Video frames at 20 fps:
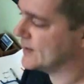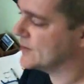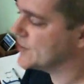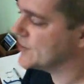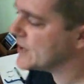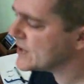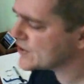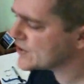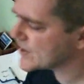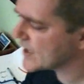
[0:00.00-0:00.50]

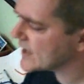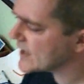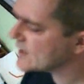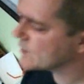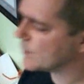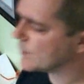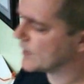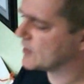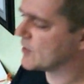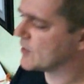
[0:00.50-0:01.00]
Teach kids
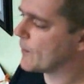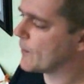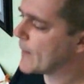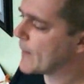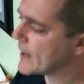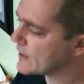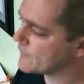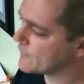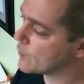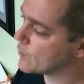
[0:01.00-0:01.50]
about the
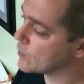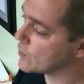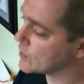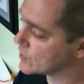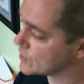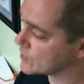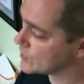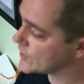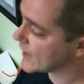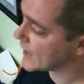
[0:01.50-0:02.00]

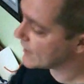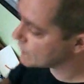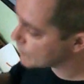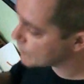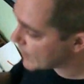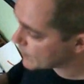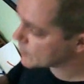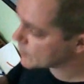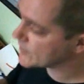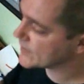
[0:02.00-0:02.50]
metaphorical and
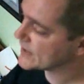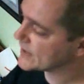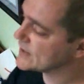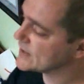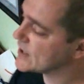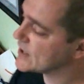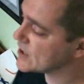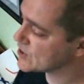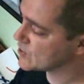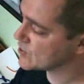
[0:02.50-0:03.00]

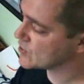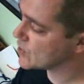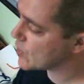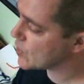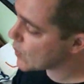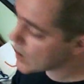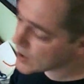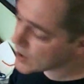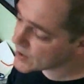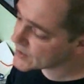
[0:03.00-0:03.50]
representational
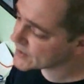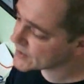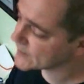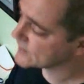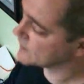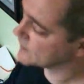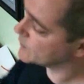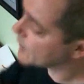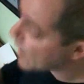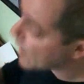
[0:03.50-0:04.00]

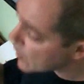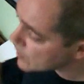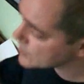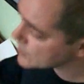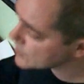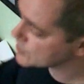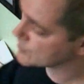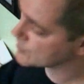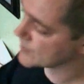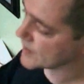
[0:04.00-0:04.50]
qualities of
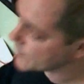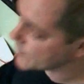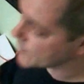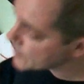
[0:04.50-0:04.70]
poetry and